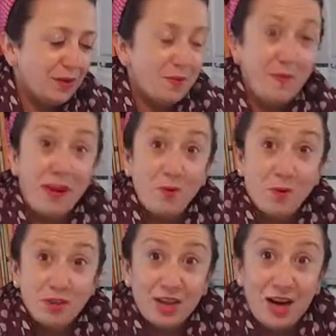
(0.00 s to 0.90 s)
you may
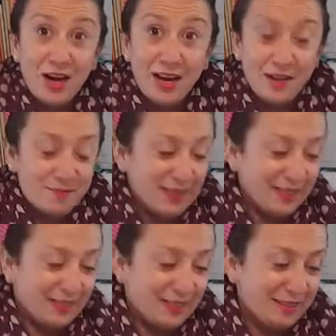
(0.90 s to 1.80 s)
want to iron it,
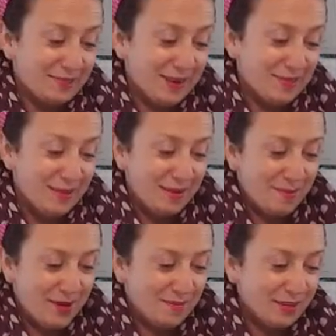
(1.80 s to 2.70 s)
because this might be
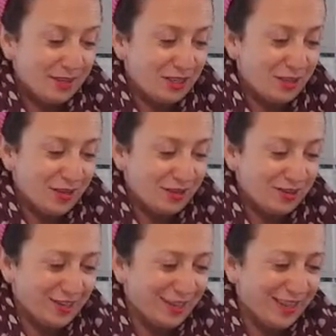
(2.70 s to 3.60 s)
a bit of a
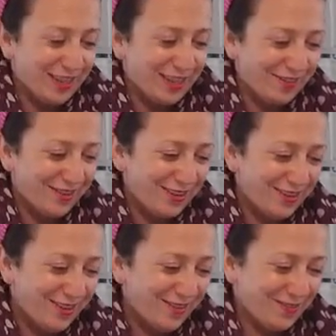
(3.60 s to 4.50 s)
struggle to get
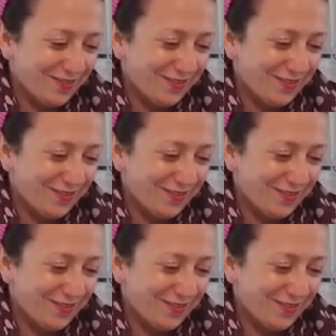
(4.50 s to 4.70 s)
through.